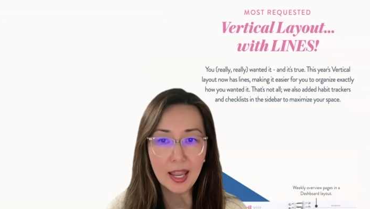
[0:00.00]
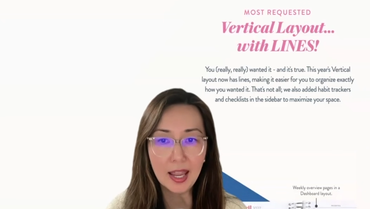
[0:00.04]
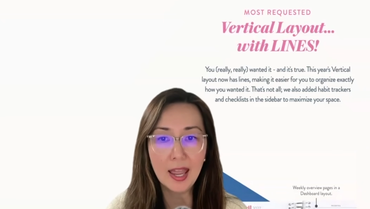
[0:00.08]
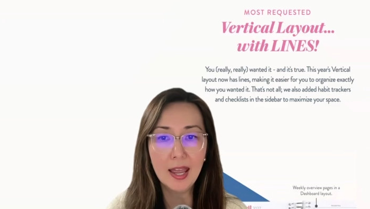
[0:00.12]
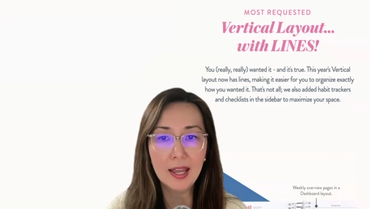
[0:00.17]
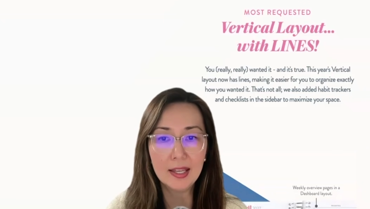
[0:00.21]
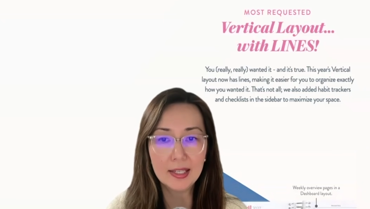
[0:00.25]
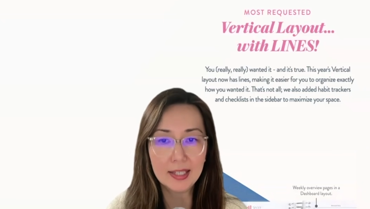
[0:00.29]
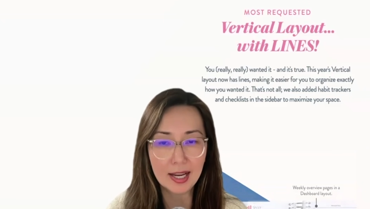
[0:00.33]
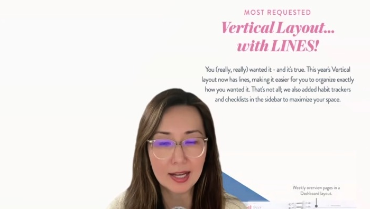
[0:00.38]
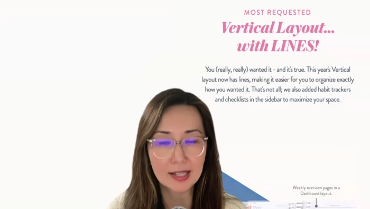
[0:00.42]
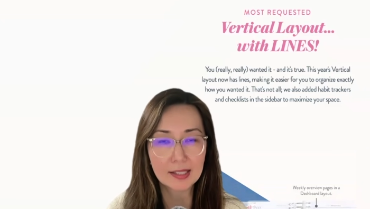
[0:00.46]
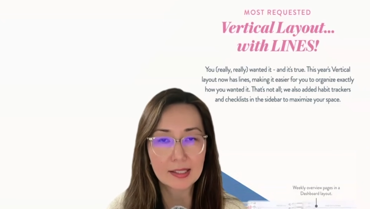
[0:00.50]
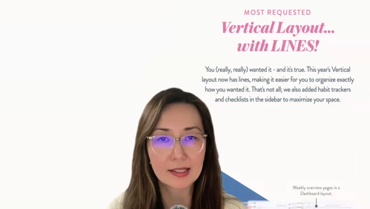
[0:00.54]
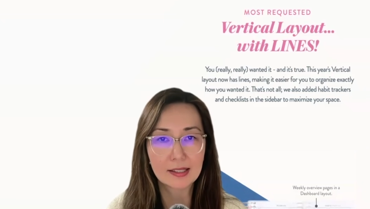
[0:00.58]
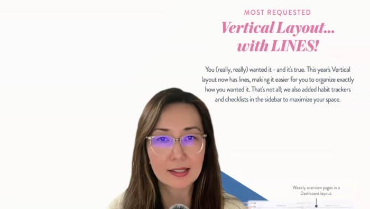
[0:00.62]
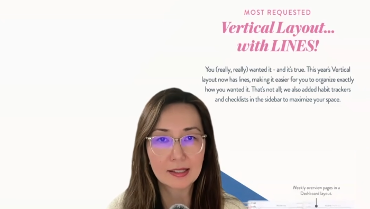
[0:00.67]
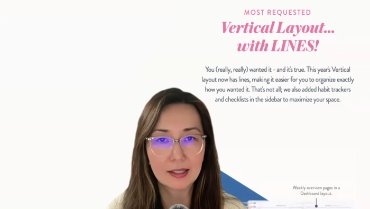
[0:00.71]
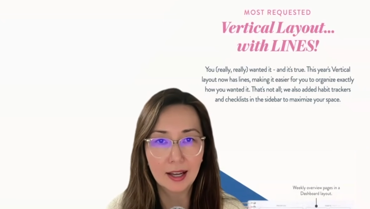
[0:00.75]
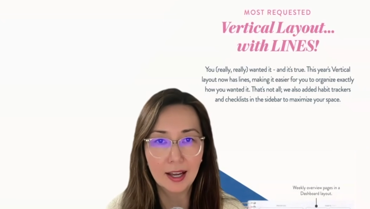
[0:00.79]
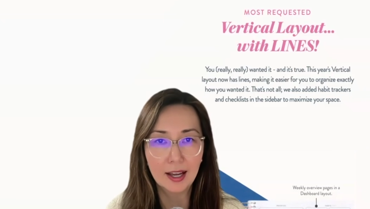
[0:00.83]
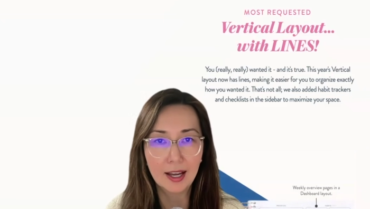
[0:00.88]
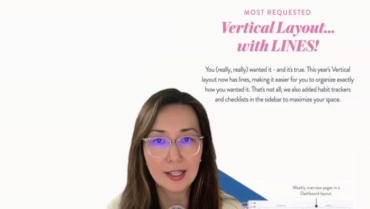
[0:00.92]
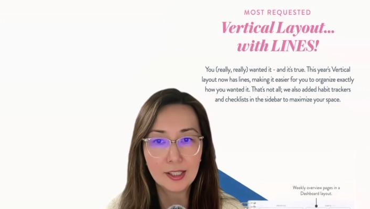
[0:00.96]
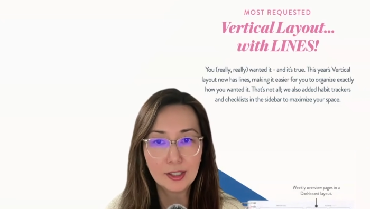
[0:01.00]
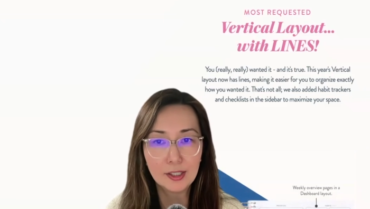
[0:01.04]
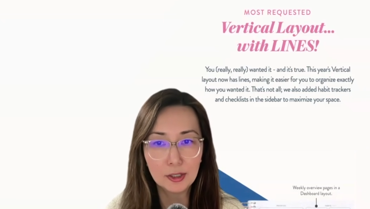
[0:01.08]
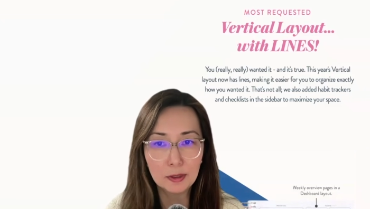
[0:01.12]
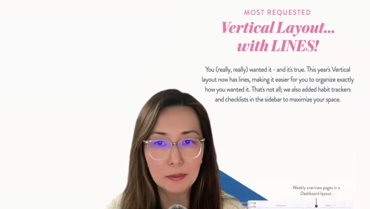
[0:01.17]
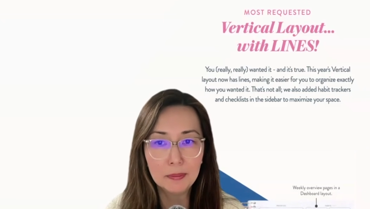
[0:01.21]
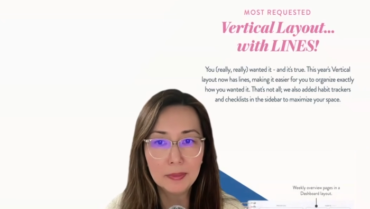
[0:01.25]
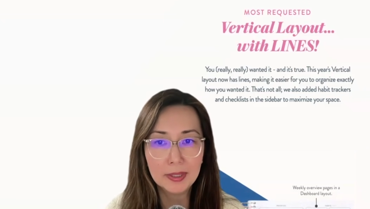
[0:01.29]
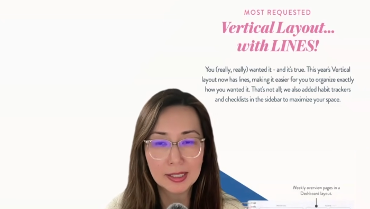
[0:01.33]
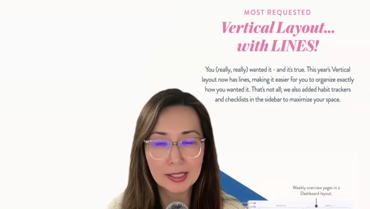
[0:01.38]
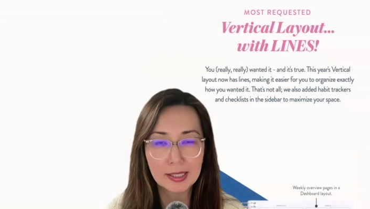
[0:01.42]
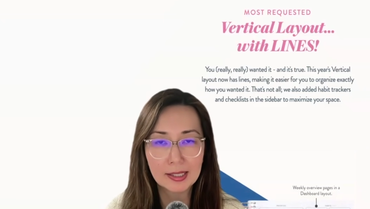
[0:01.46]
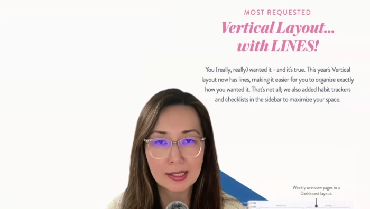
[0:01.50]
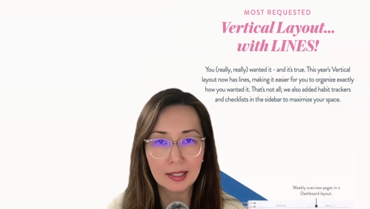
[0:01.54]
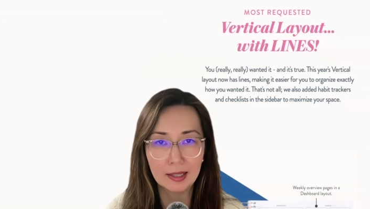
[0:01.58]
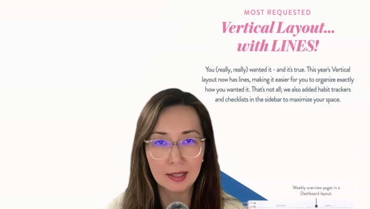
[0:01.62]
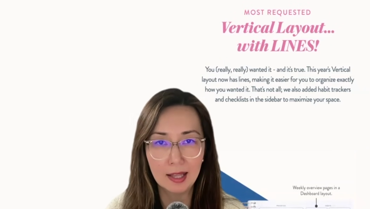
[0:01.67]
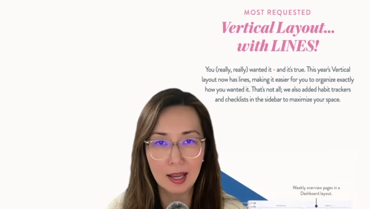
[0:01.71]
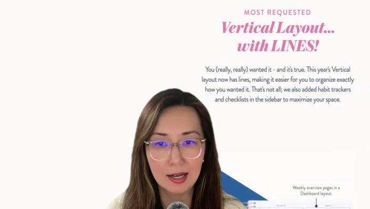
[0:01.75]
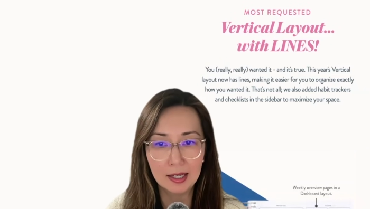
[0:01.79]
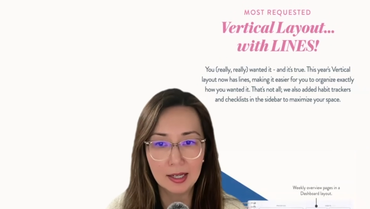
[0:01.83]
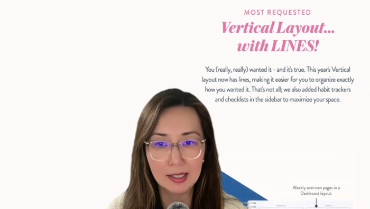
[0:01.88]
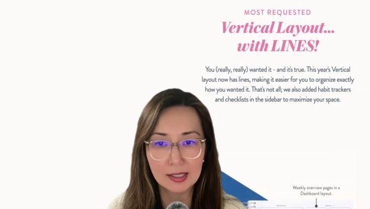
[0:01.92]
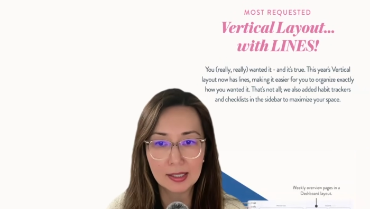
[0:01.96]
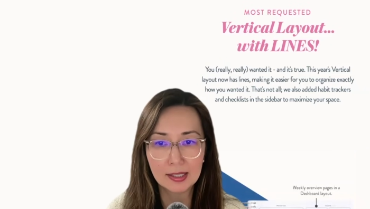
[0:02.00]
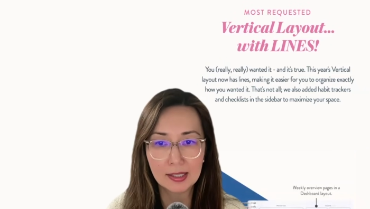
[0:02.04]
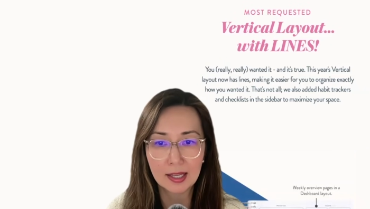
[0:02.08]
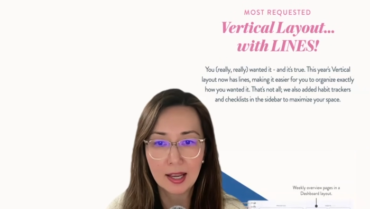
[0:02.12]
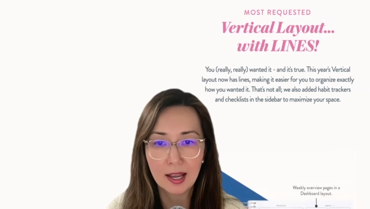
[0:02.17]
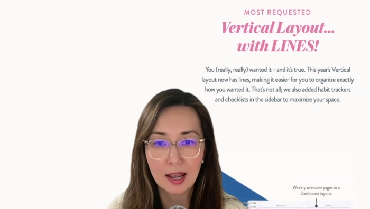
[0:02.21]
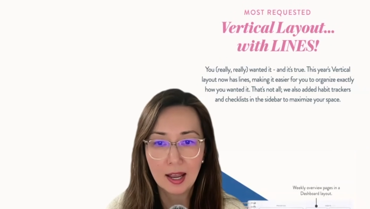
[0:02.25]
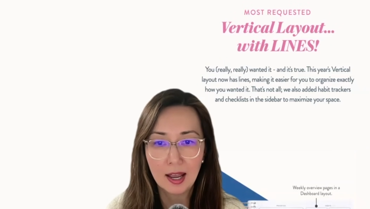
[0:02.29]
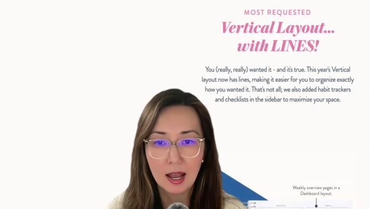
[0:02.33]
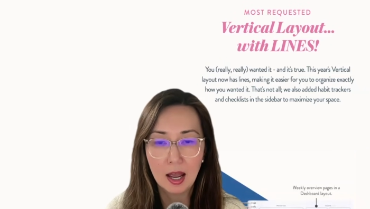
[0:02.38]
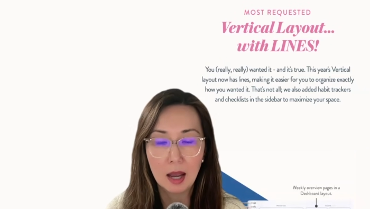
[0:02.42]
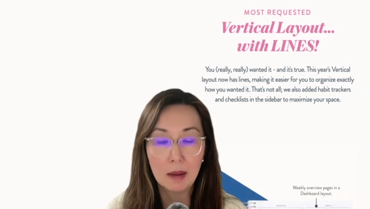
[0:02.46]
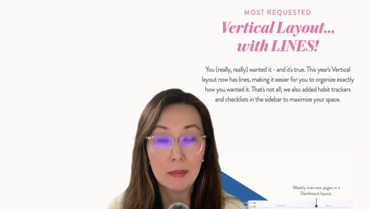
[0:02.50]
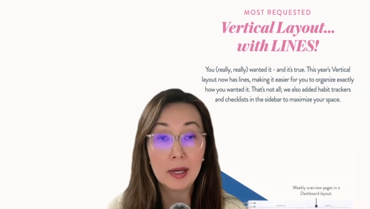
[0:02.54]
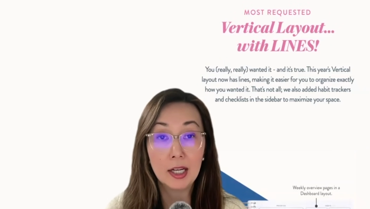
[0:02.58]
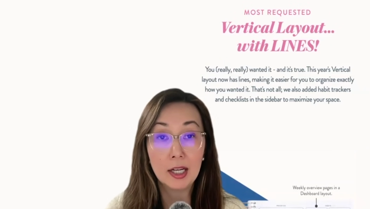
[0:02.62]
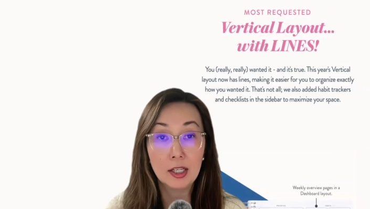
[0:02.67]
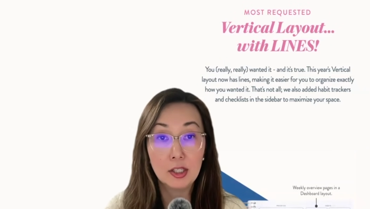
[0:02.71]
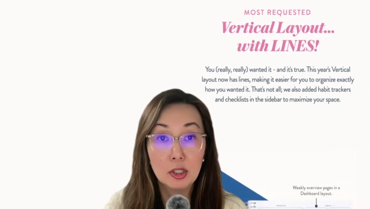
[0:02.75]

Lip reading: And yes, I do miss the lines. I mean, I